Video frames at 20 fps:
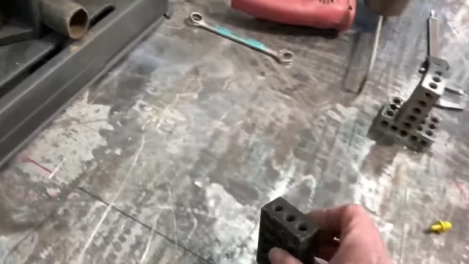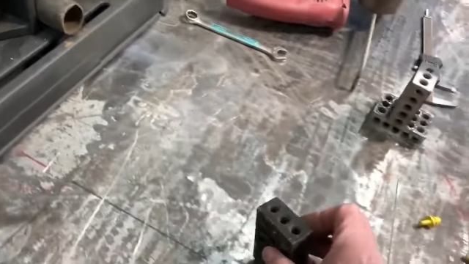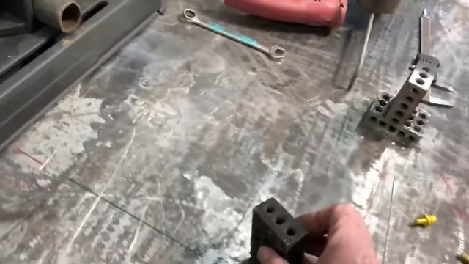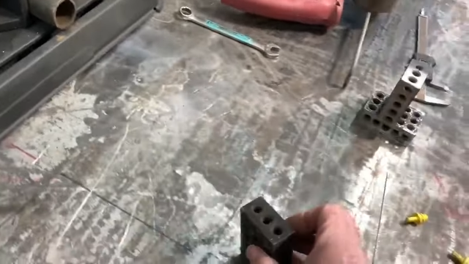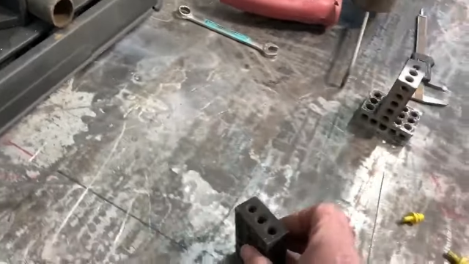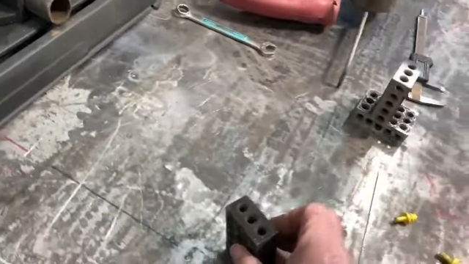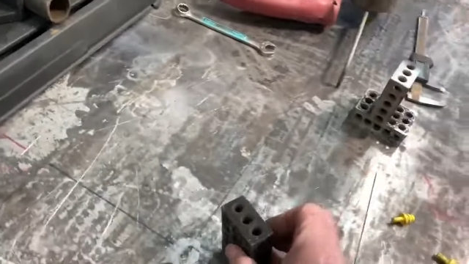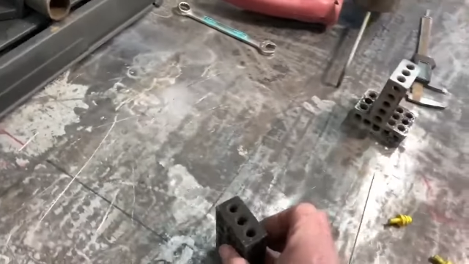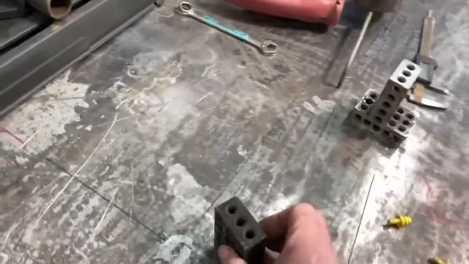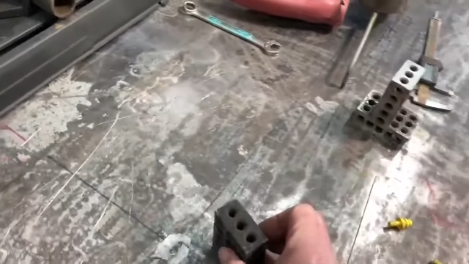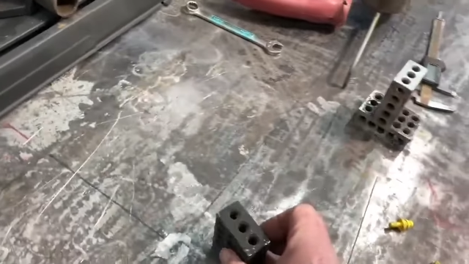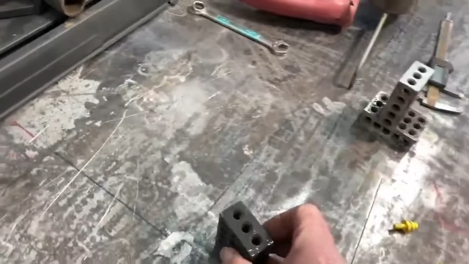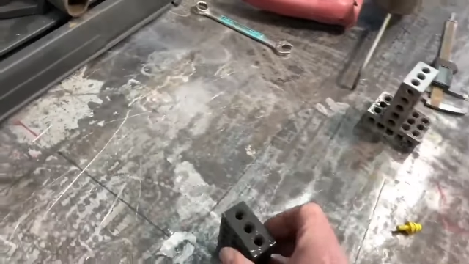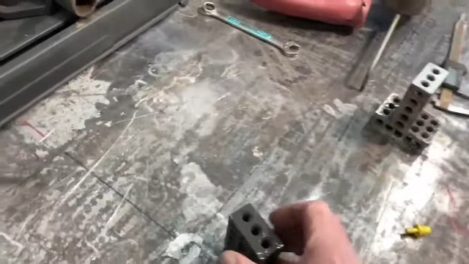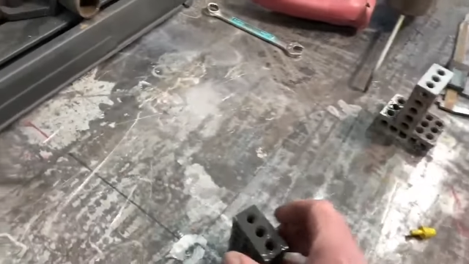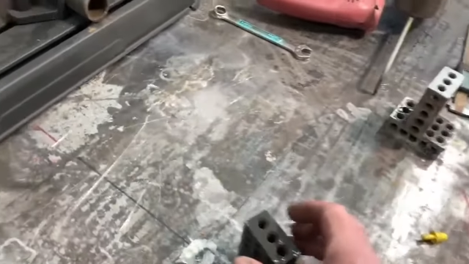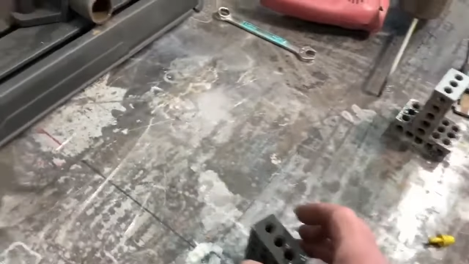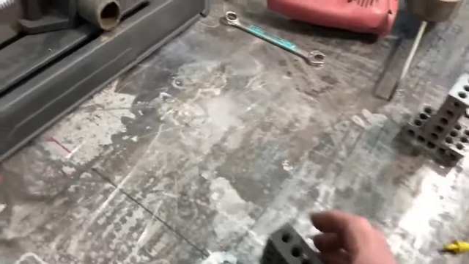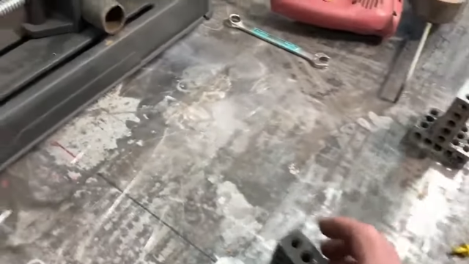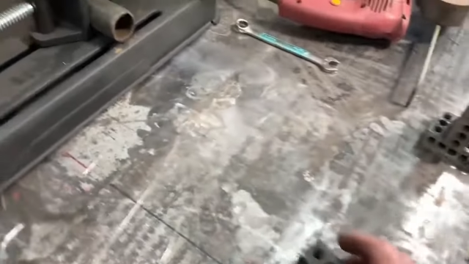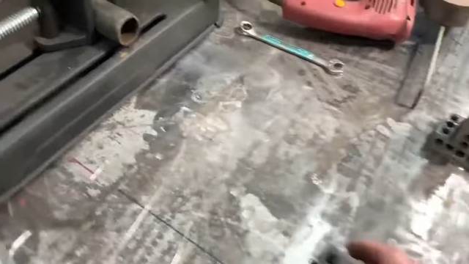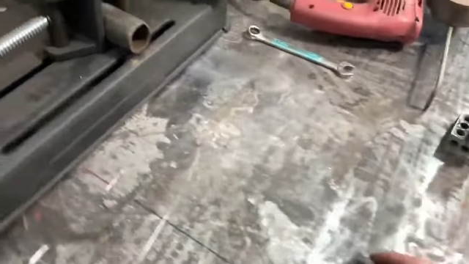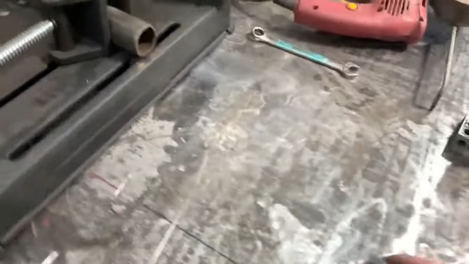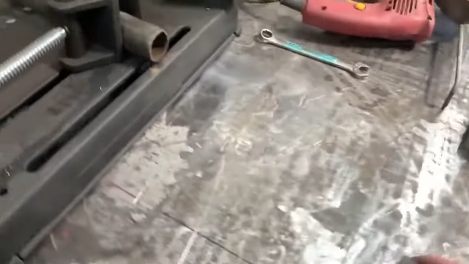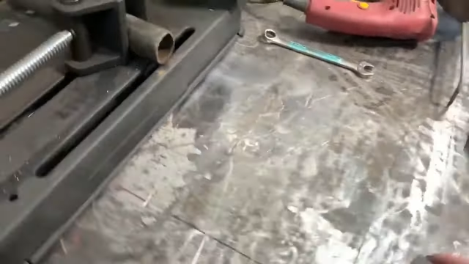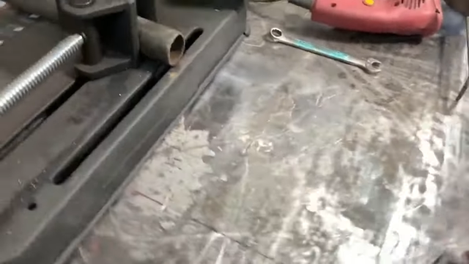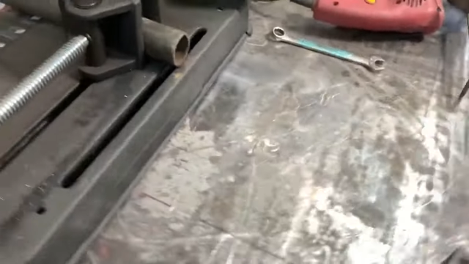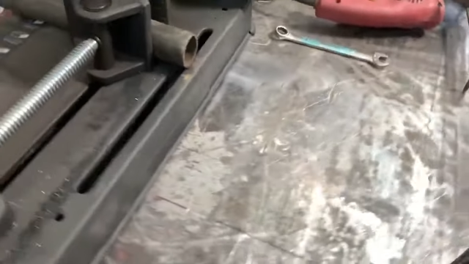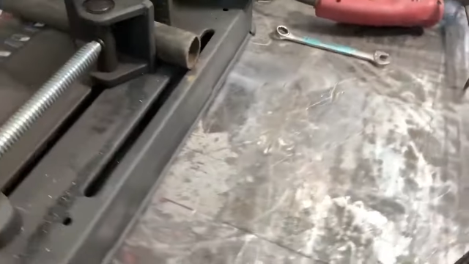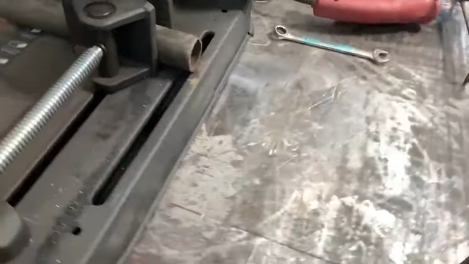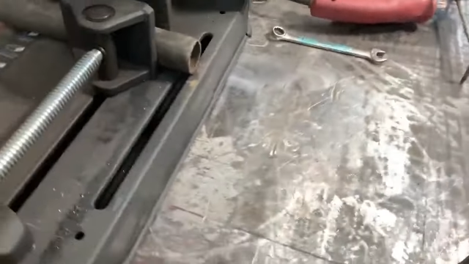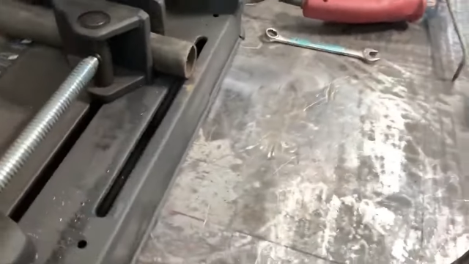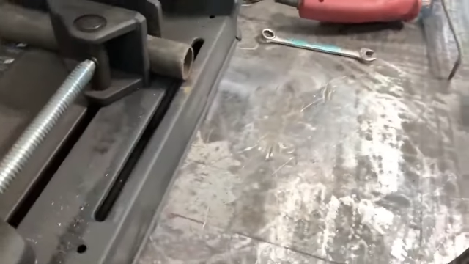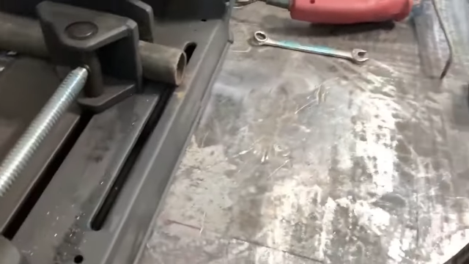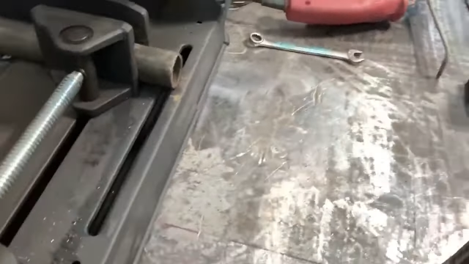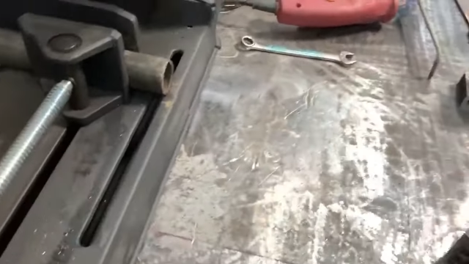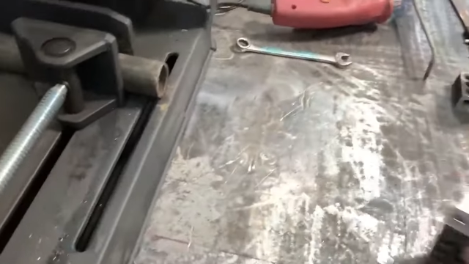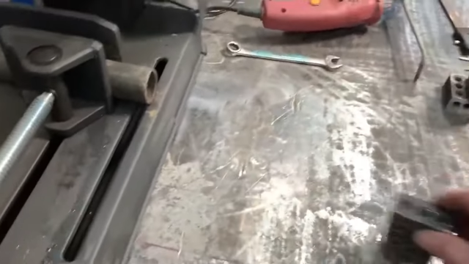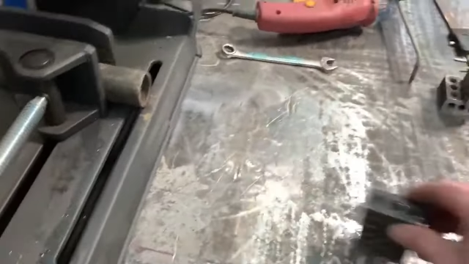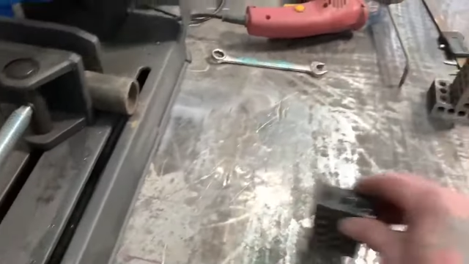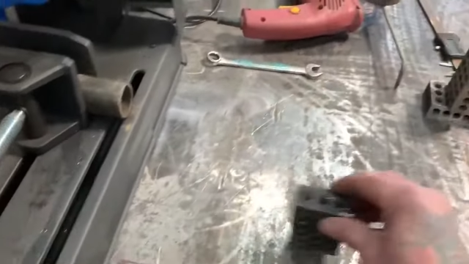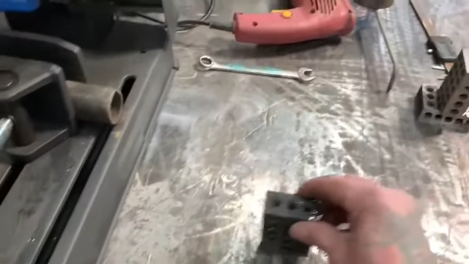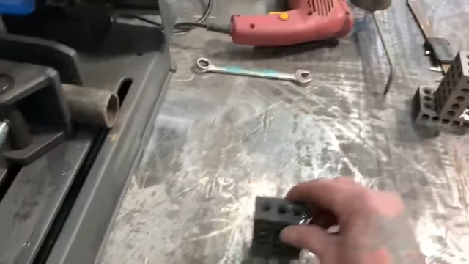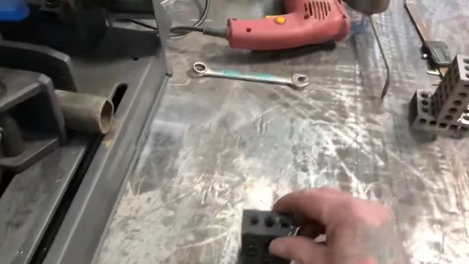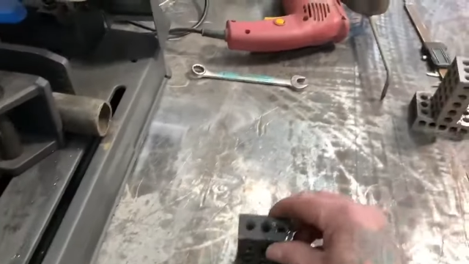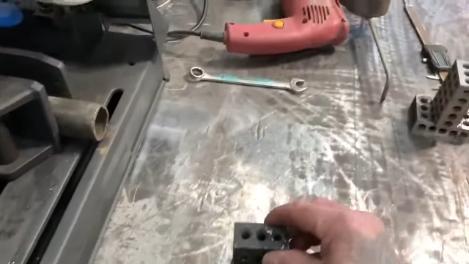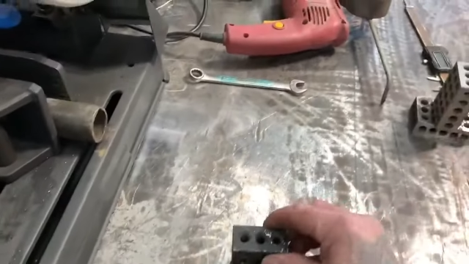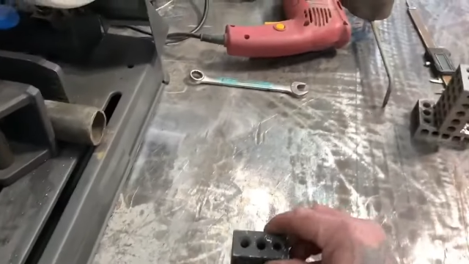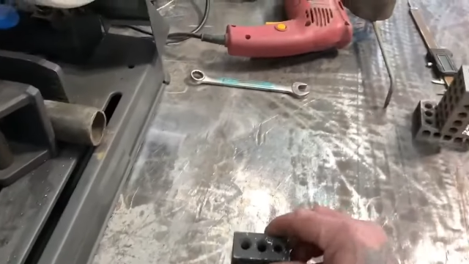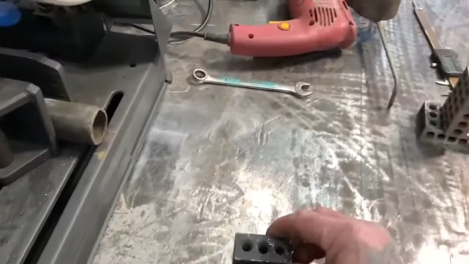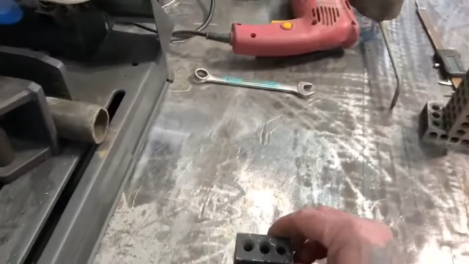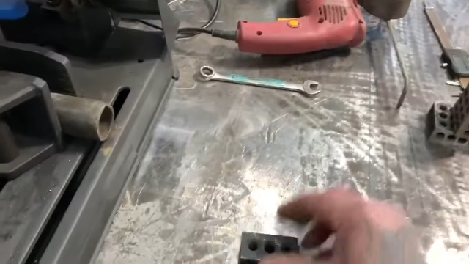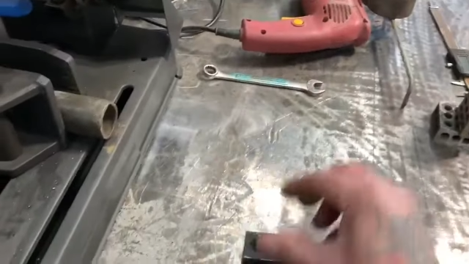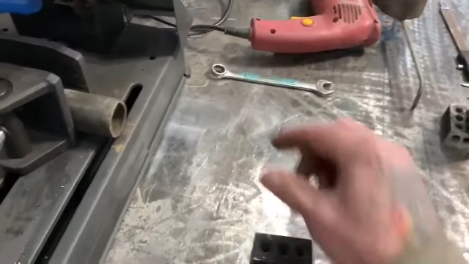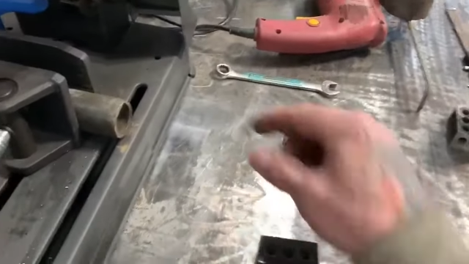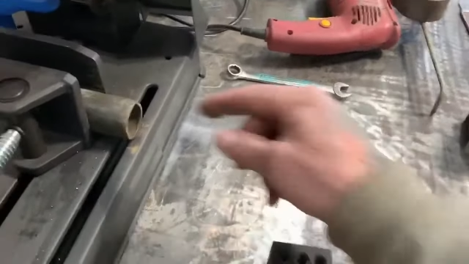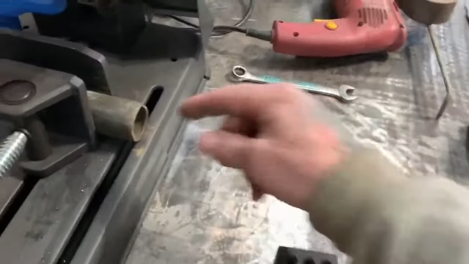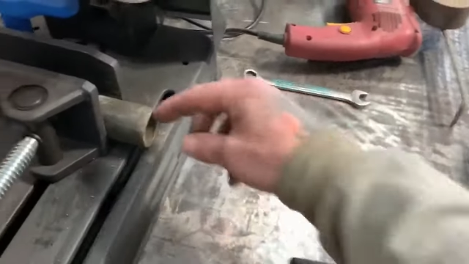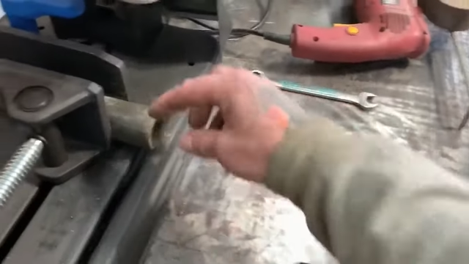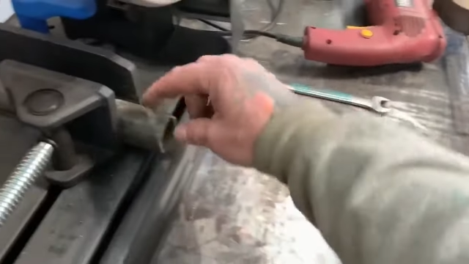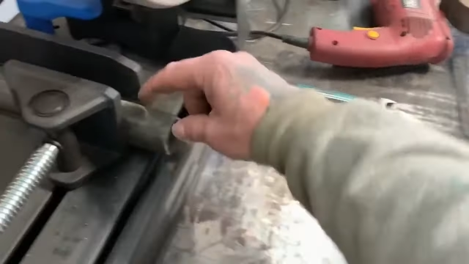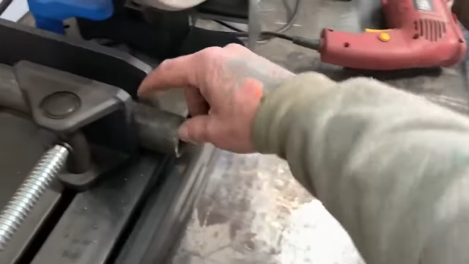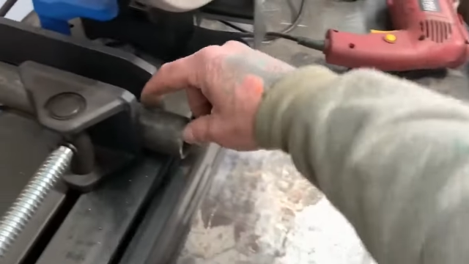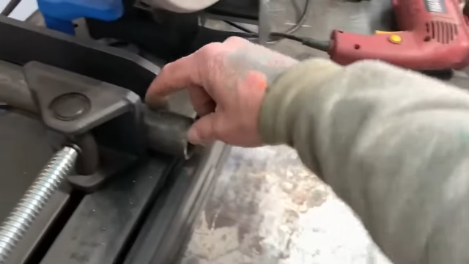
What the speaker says: (no speaker visible)